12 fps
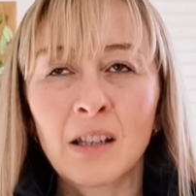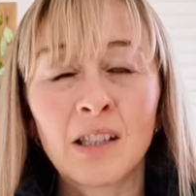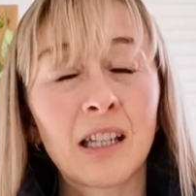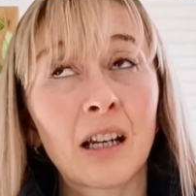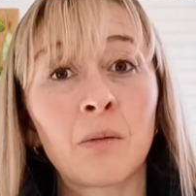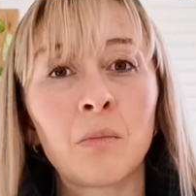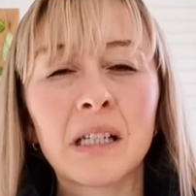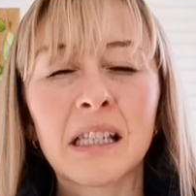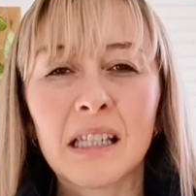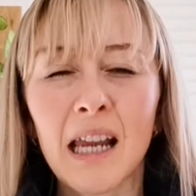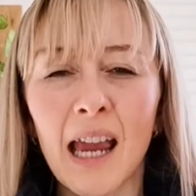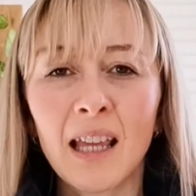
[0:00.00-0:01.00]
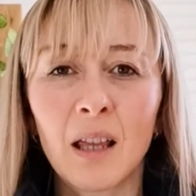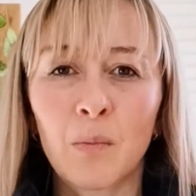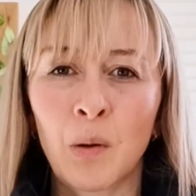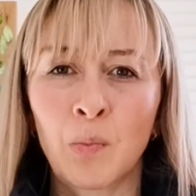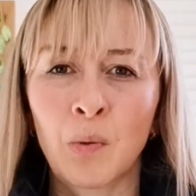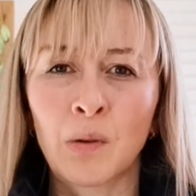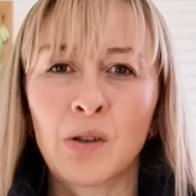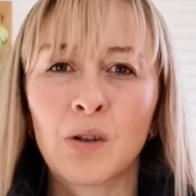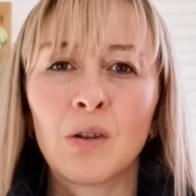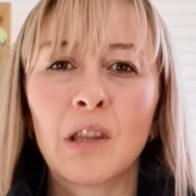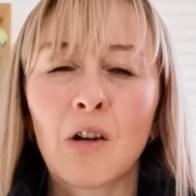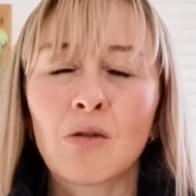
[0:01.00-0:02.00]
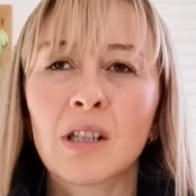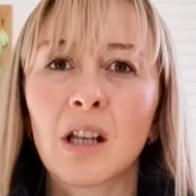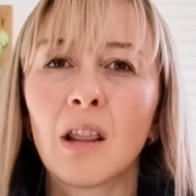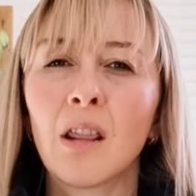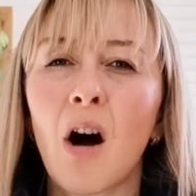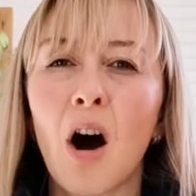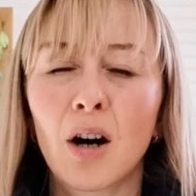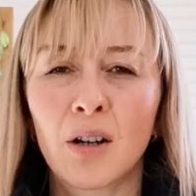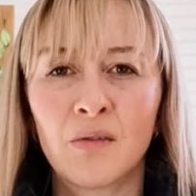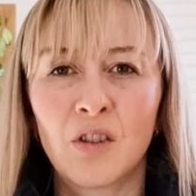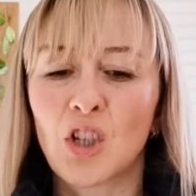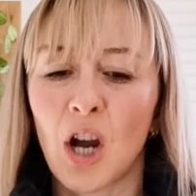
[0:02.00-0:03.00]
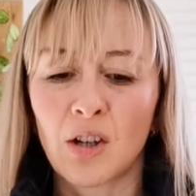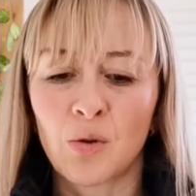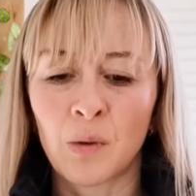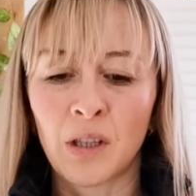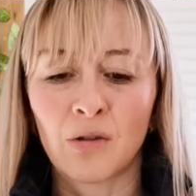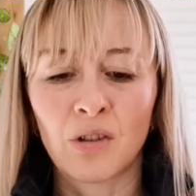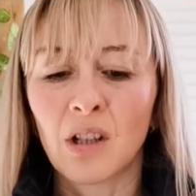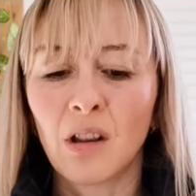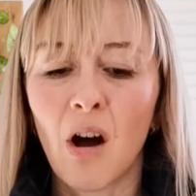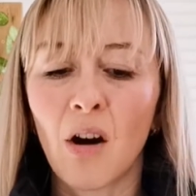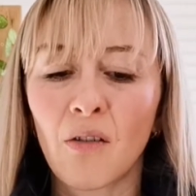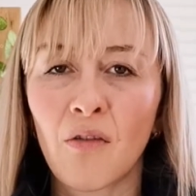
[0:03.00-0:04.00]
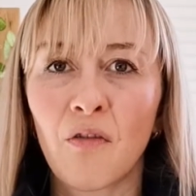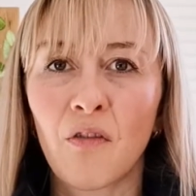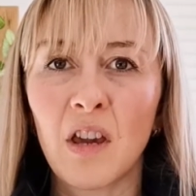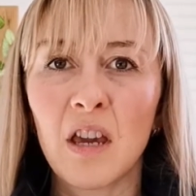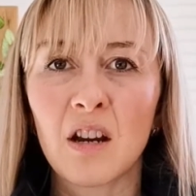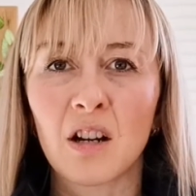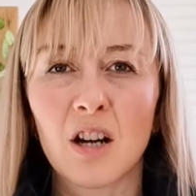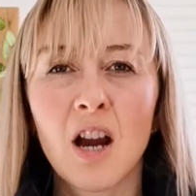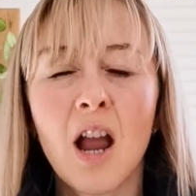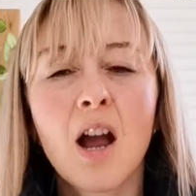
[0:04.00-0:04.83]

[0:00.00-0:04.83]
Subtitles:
second mistake that people do. There is a lot of judgment, there is a lot of fear,